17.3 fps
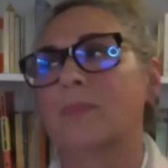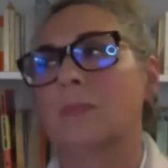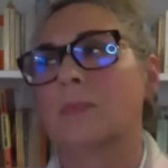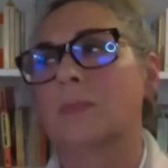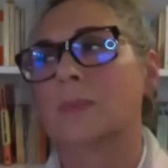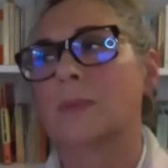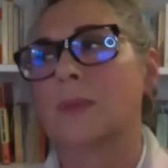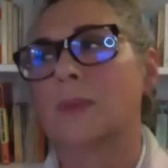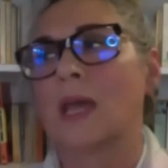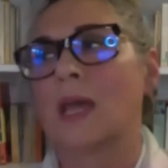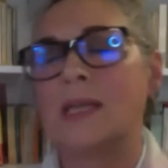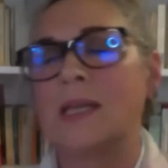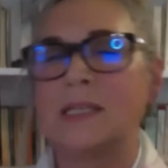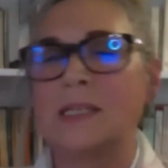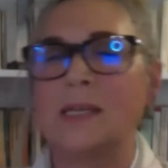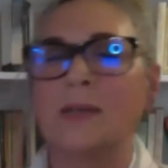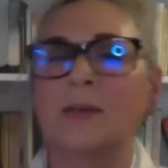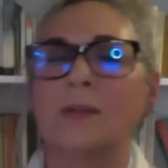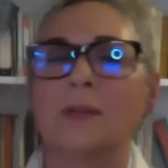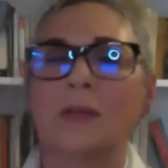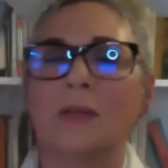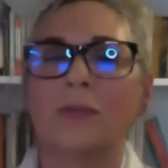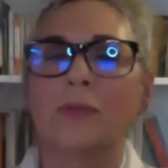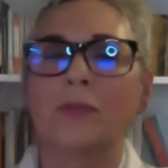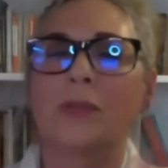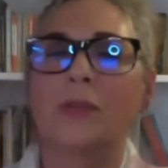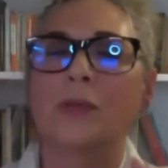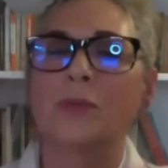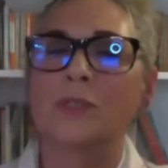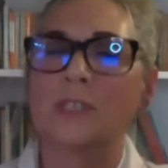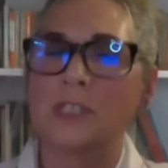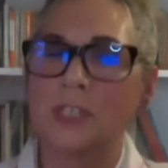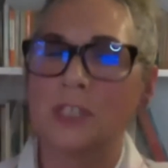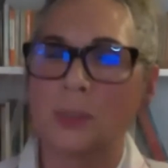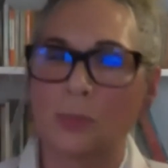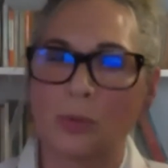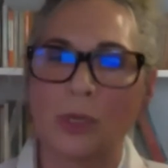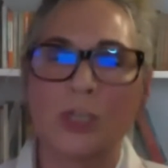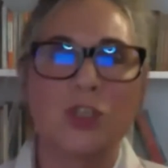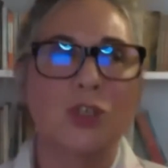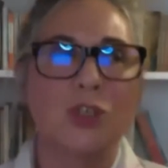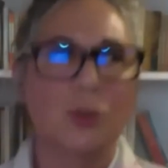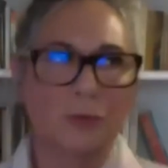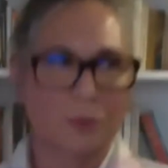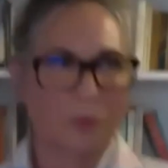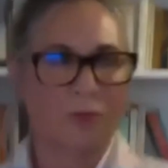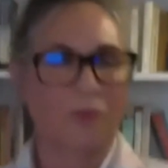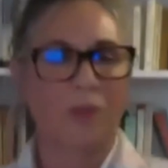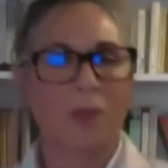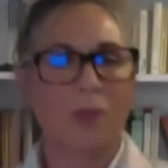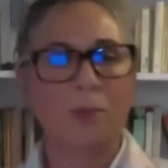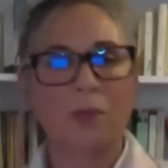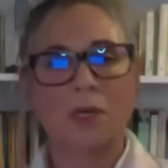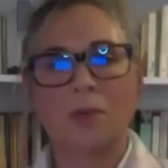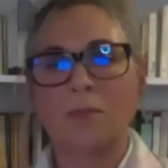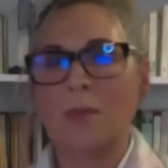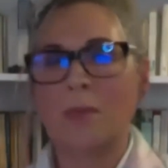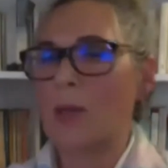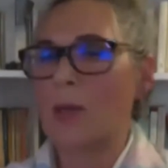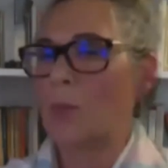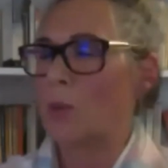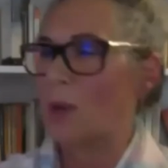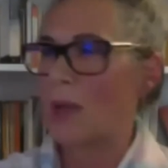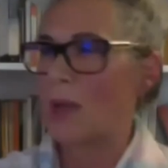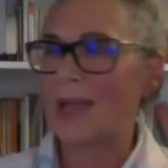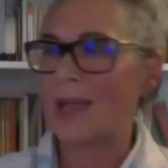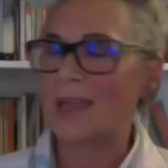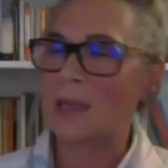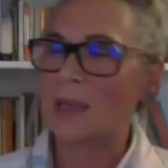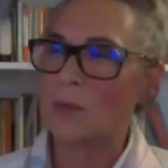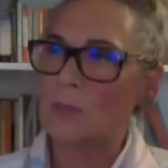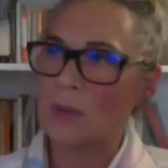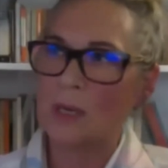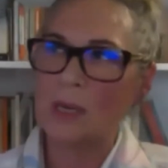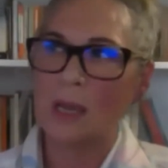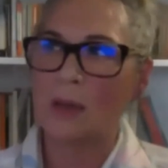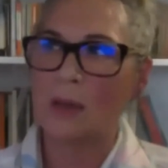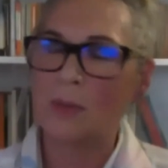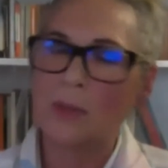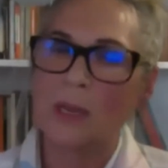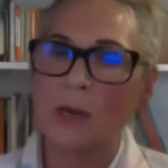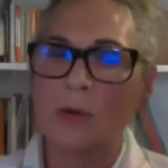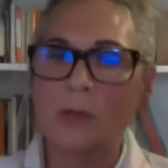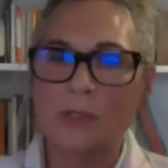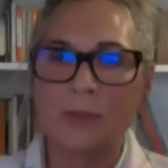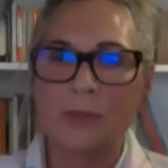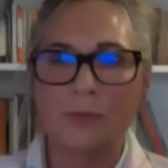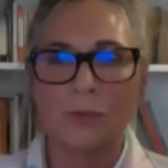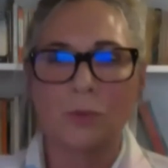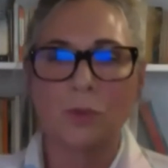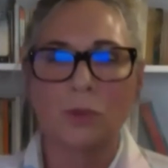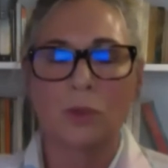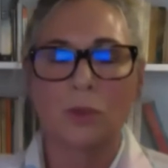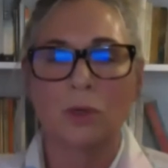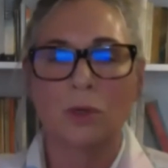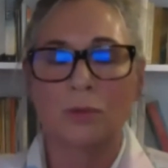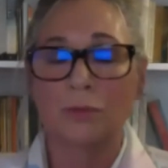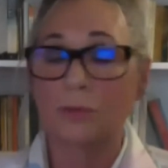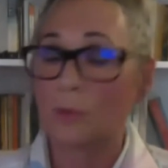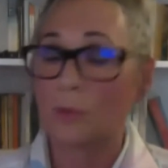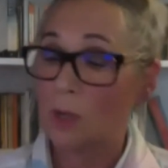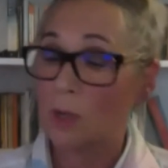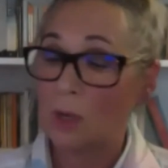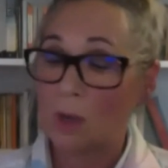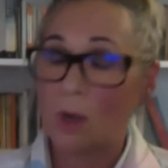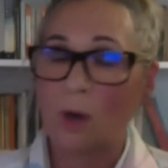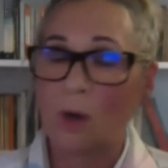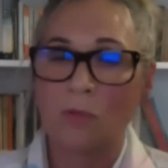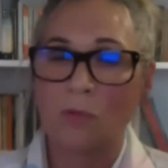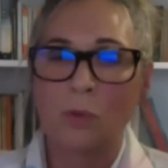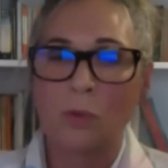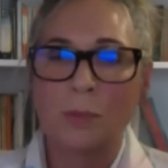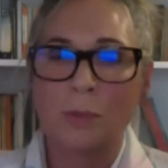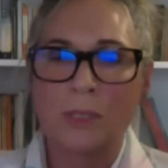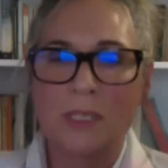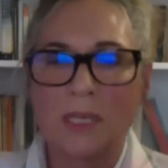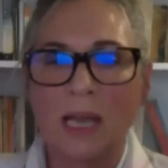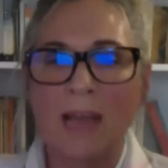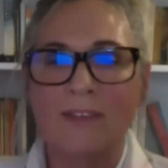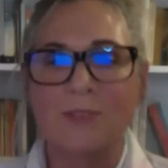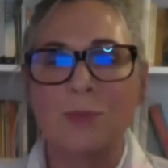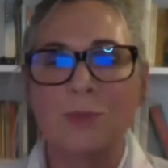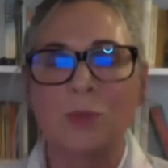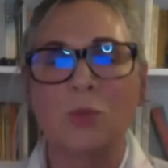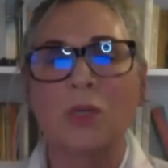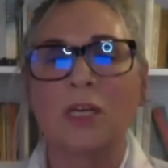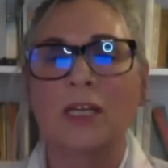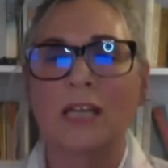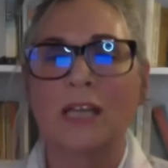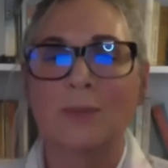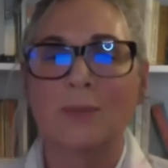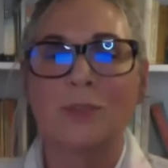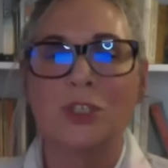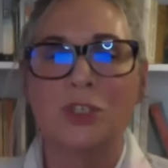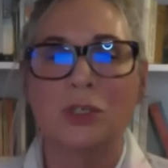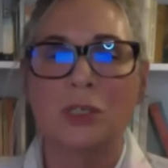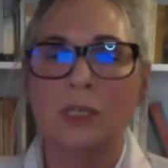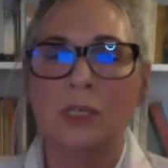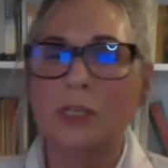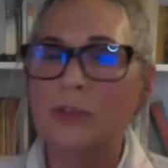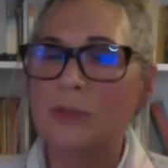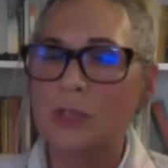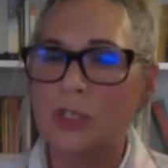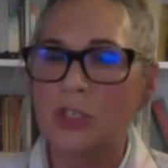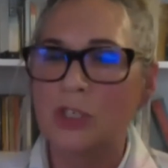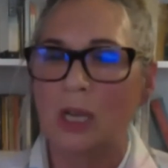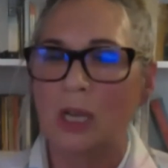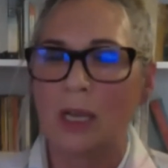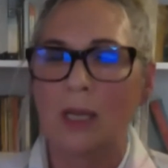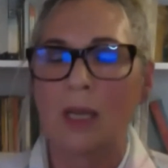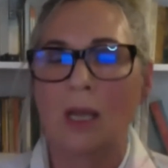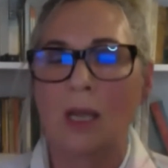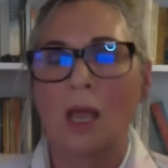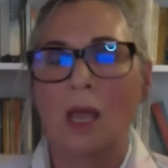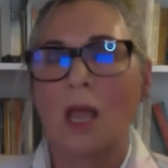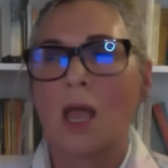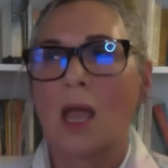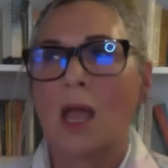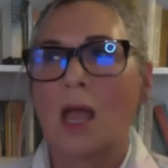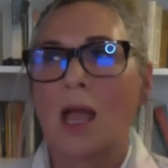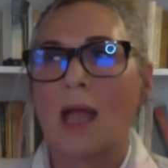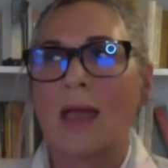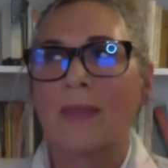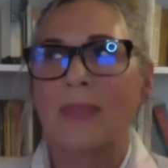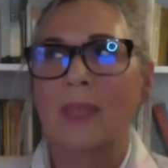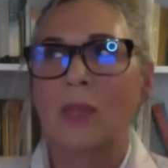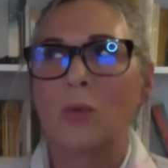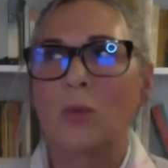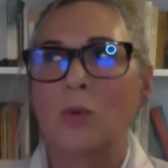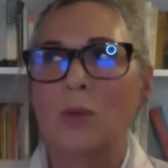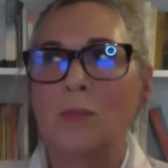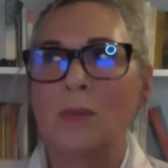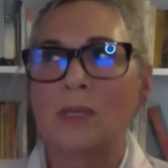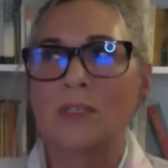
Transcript: the idea that there was a suppression of the feminine may apply in many other areas of of women's lives. But when it comes to literature, I think we must